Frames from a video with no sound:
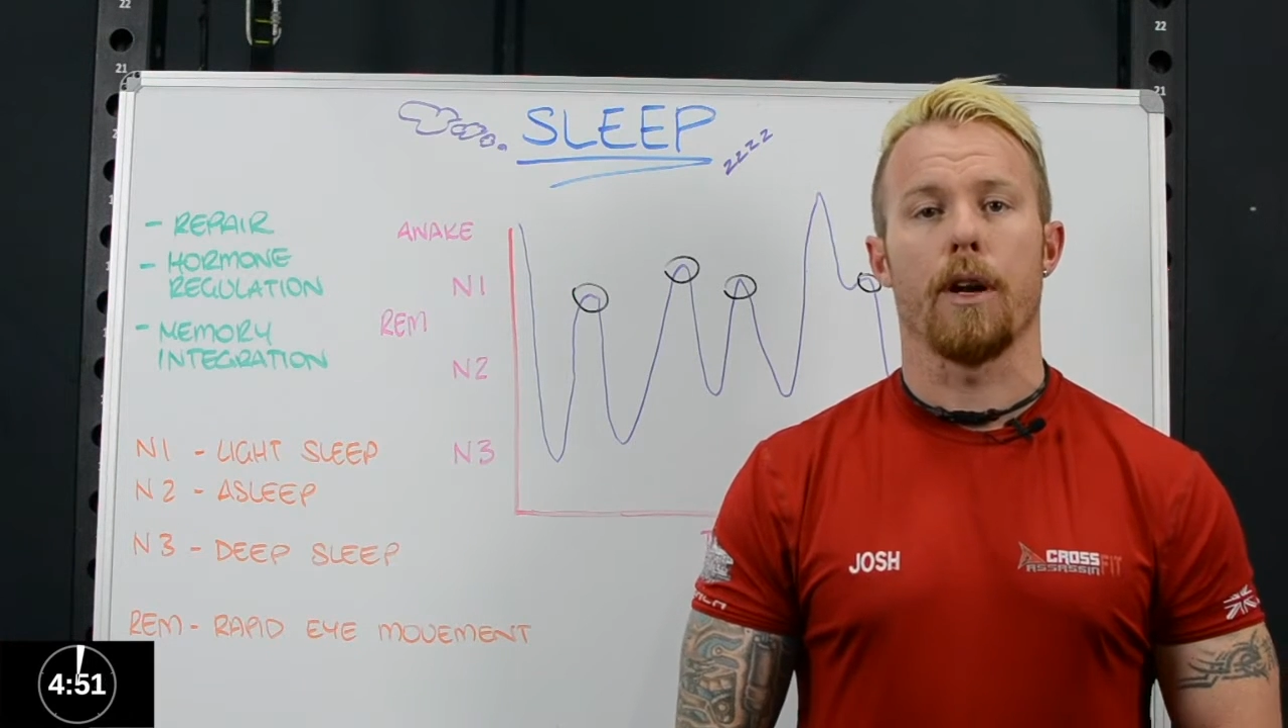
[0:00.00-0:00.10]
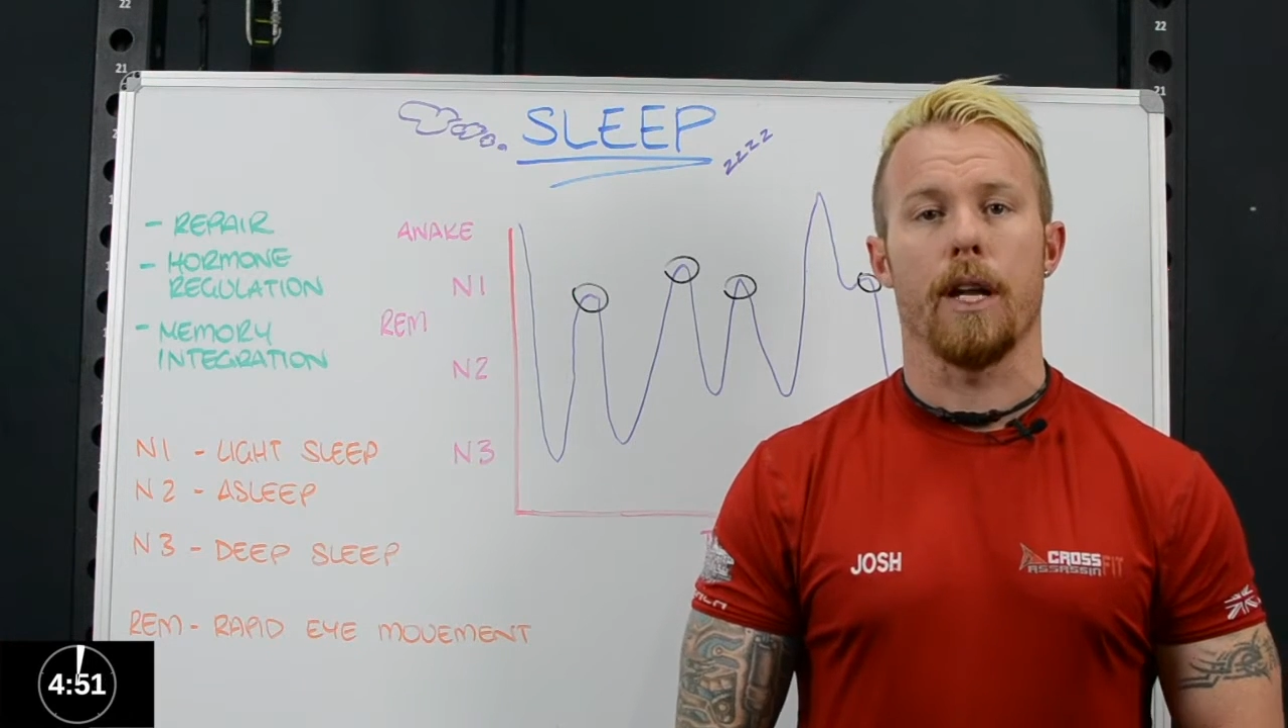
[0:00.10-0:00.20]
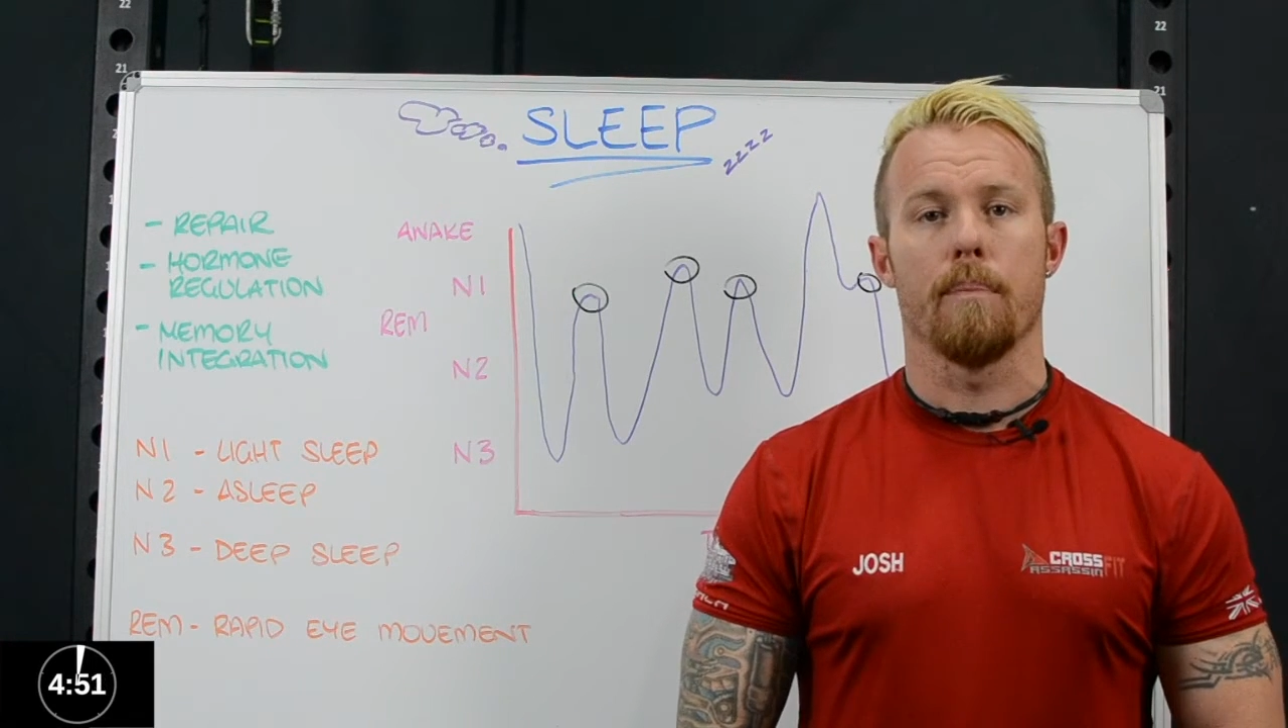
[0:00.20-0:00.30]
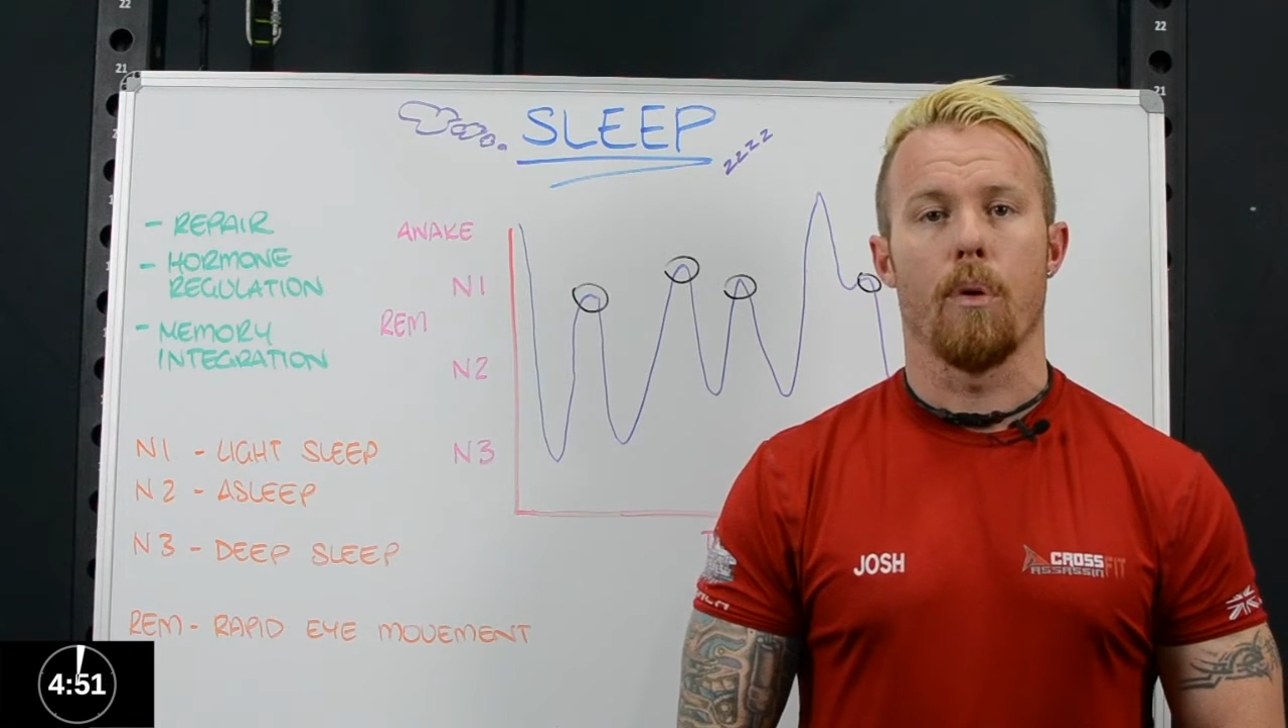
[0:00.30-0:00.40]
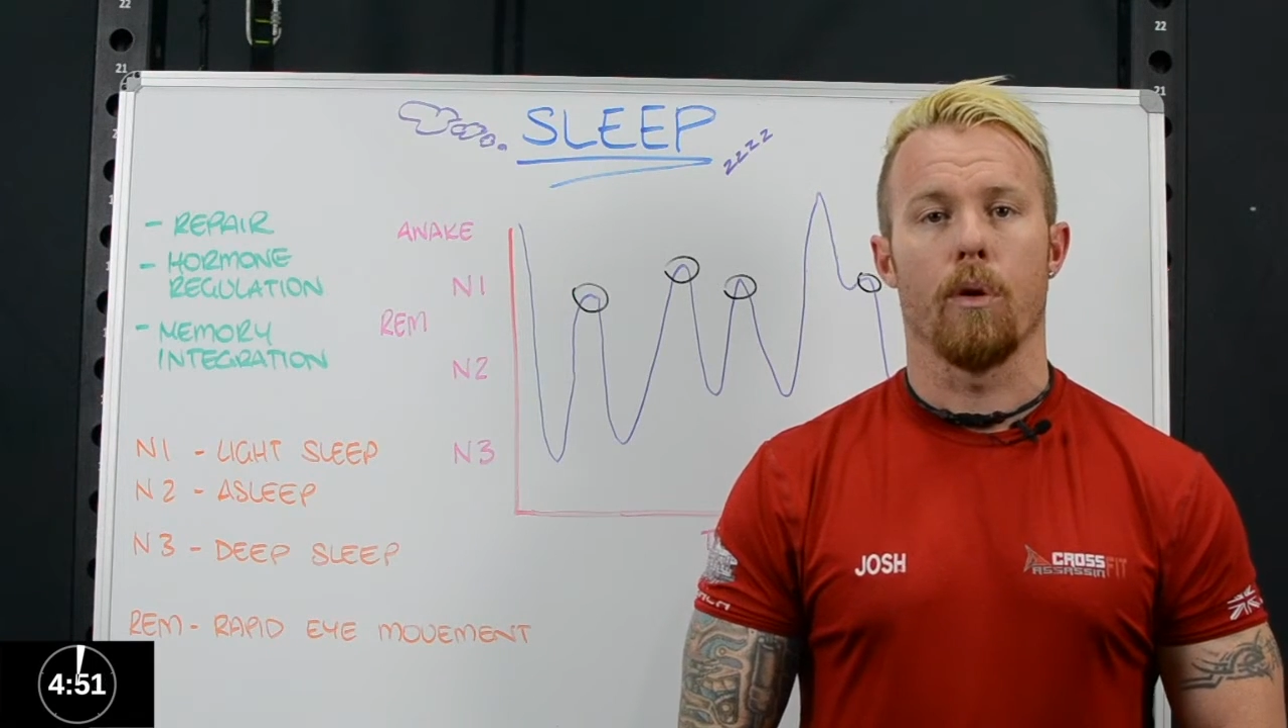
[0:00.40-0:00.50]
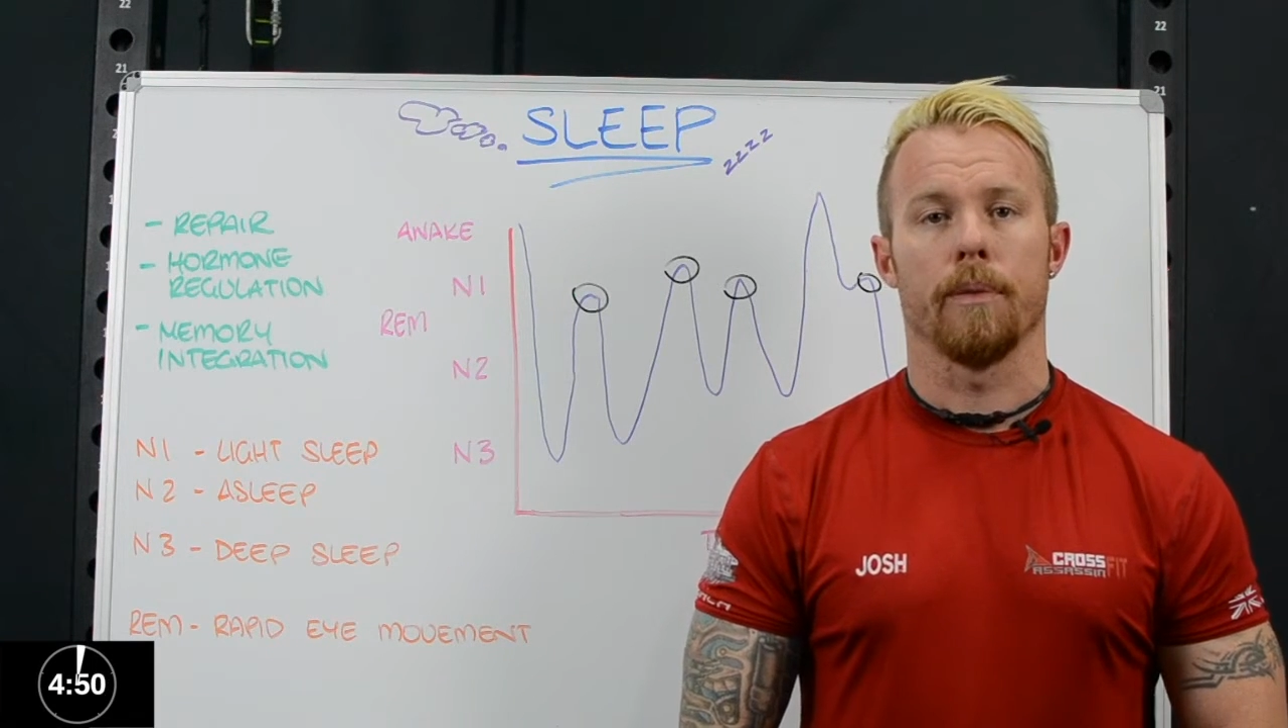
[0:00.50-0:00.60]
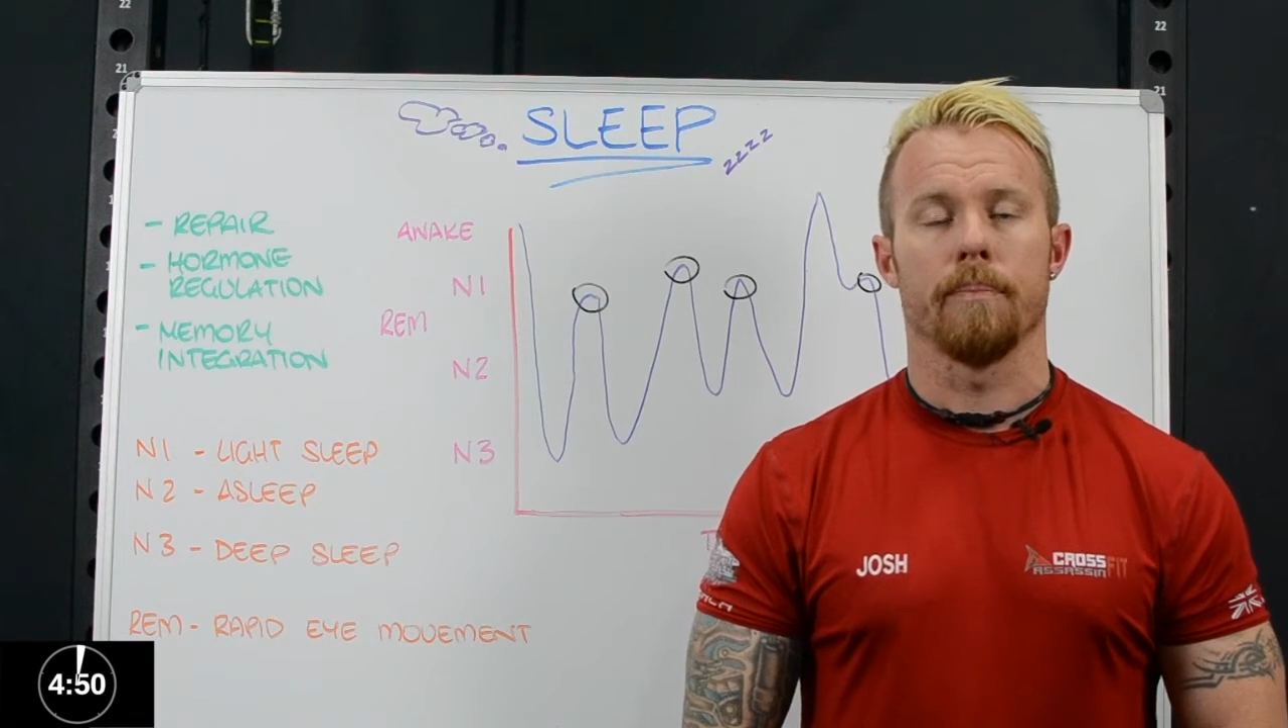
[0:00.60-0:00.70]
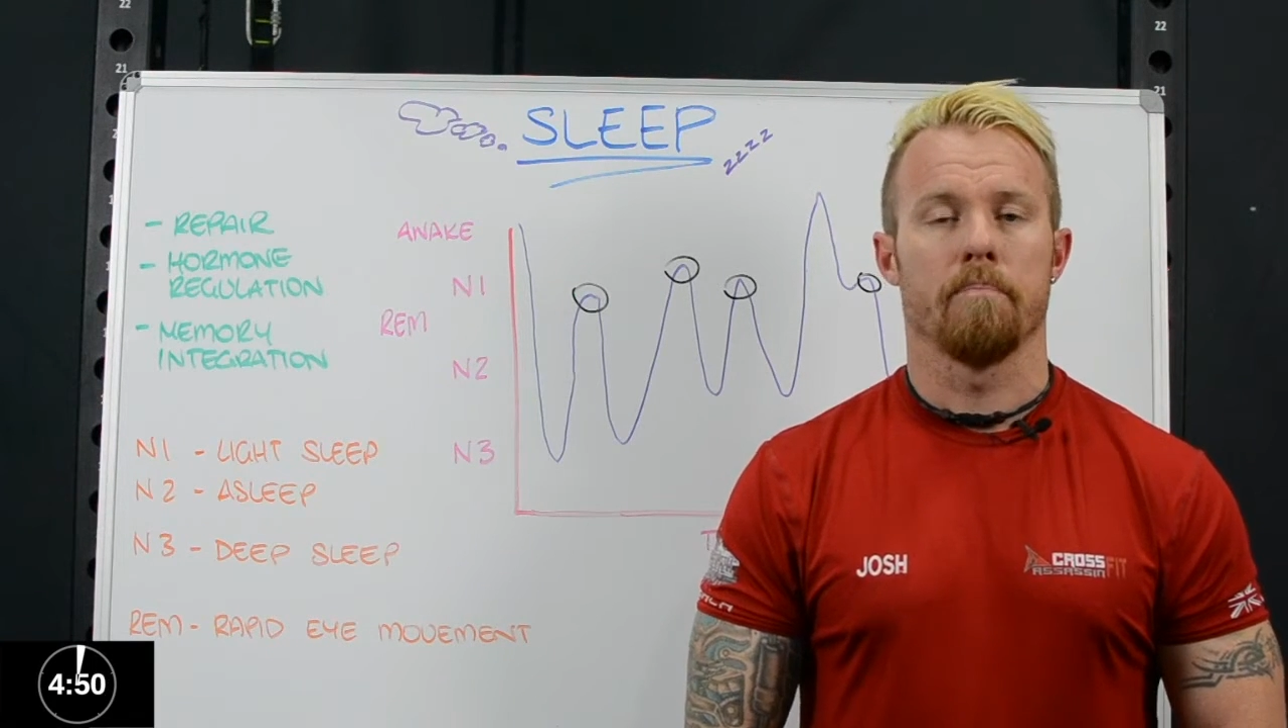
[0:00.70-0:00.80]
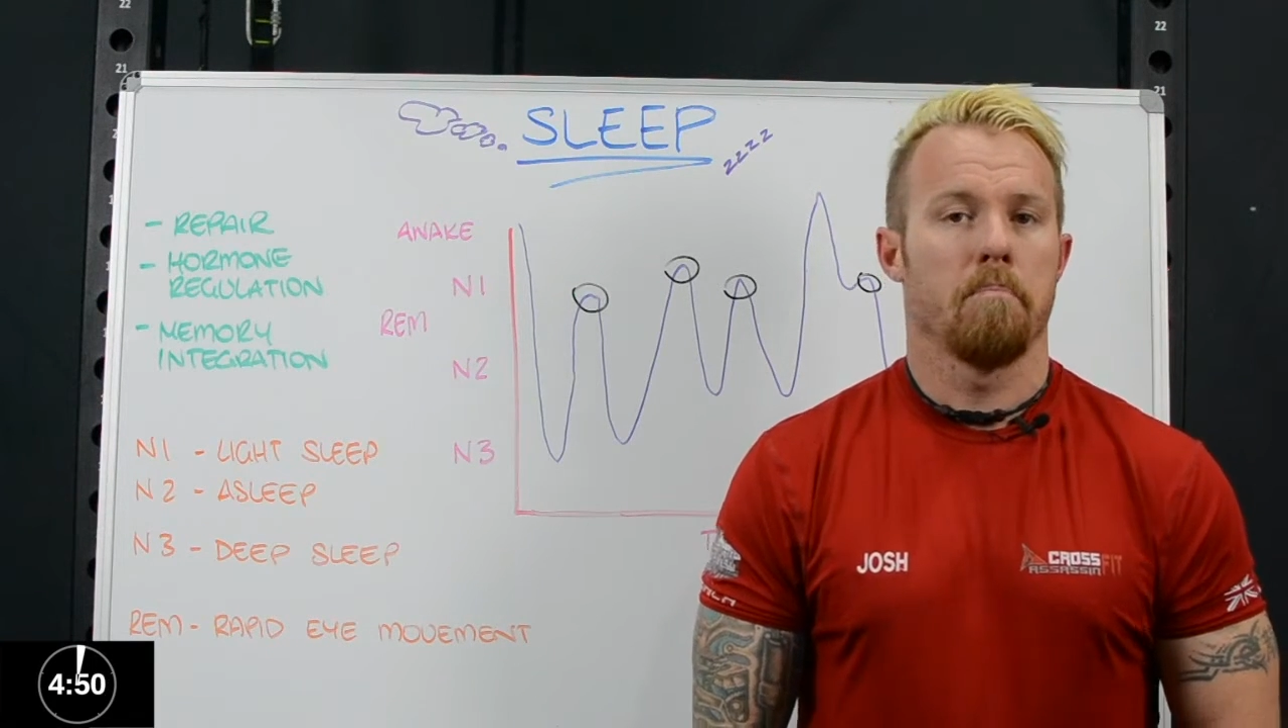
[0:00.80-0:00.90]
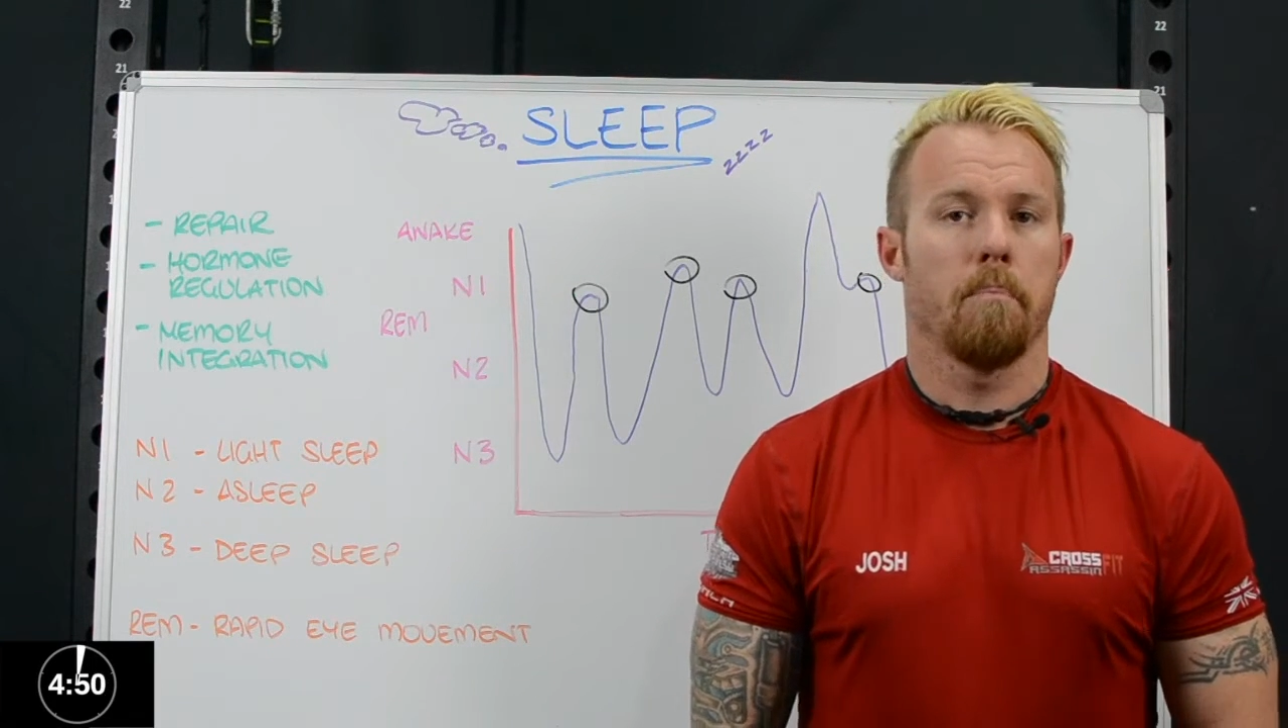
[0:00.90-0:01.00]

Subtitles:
pretty important.